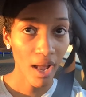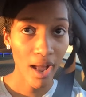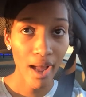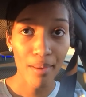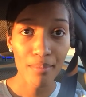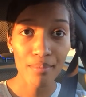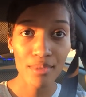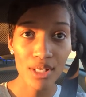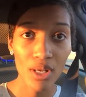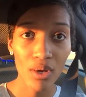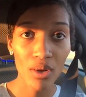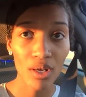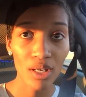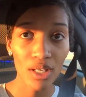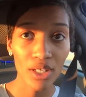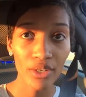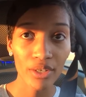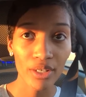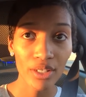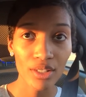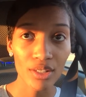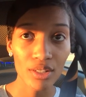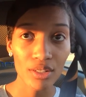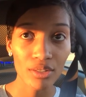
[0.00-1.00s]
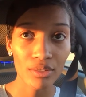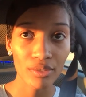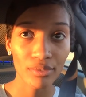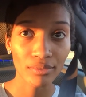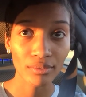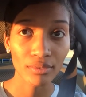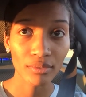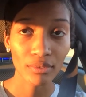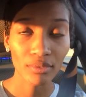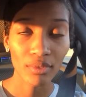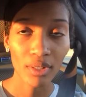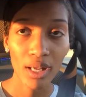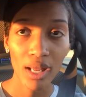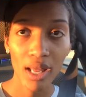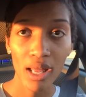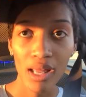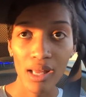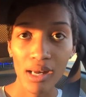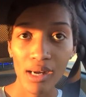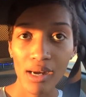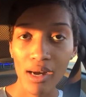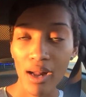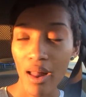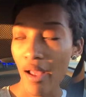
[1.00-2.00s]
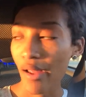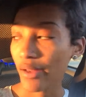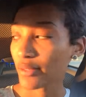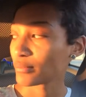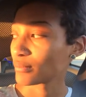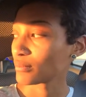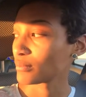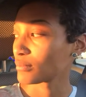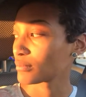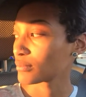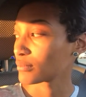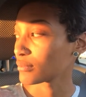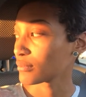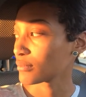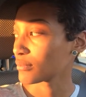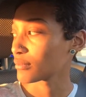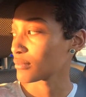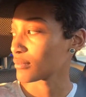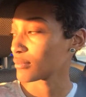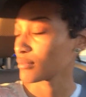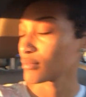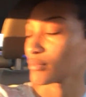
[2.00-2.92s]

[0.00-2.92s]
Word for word: I'm so hungry too. China, you're always hungry.